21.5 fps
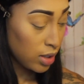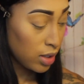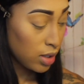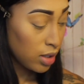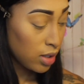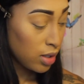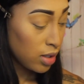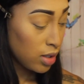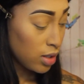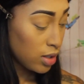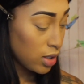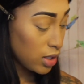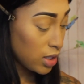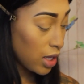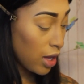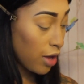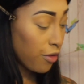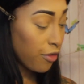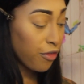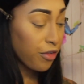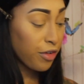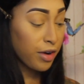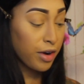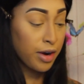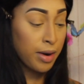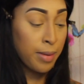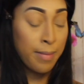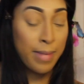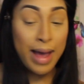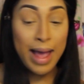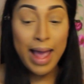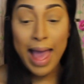So
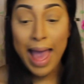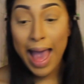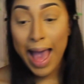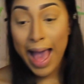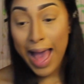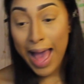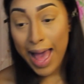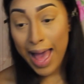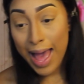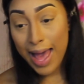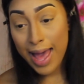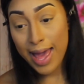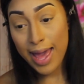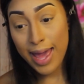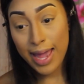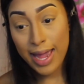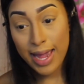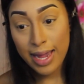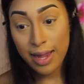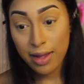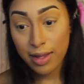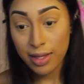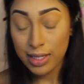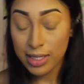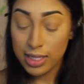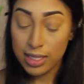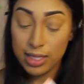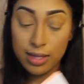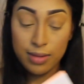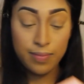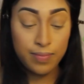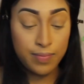for my
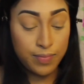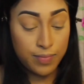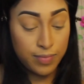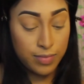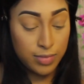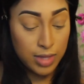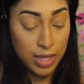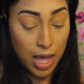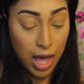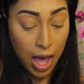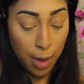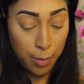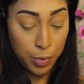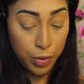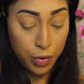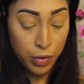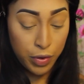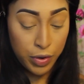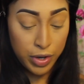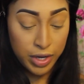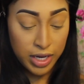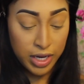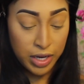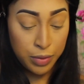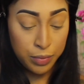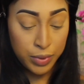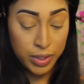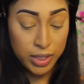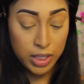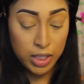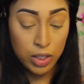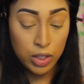eyes, I'm going in
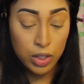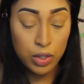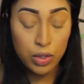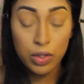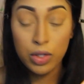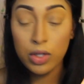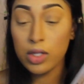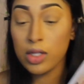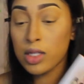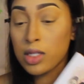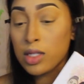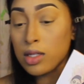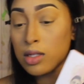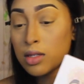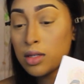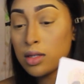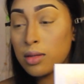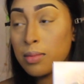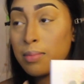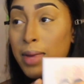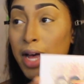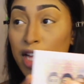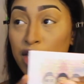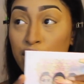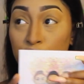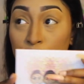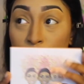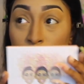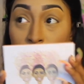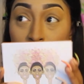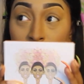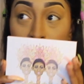with the Dulce by
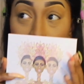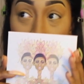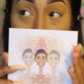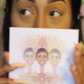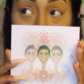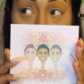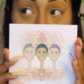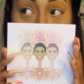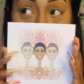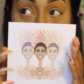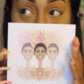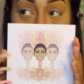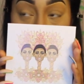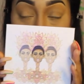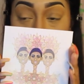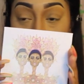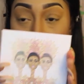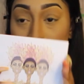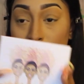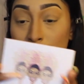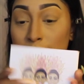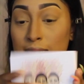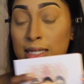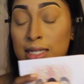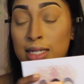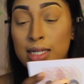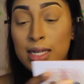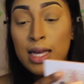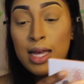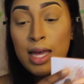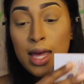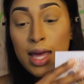Juvia's Place.
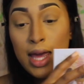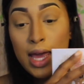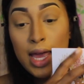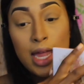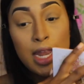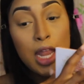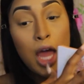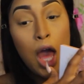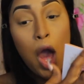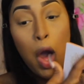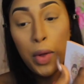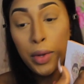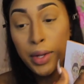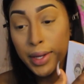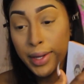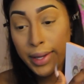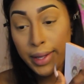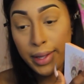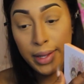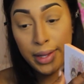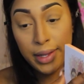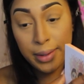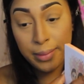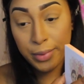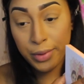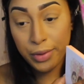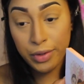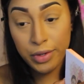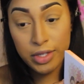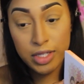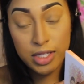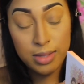And the only color I'm
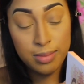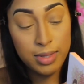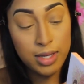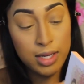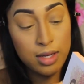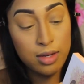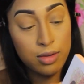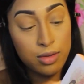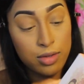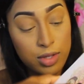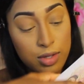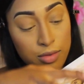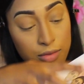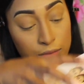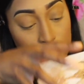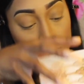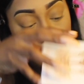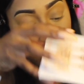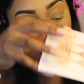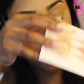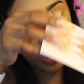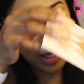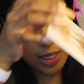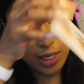going to be using really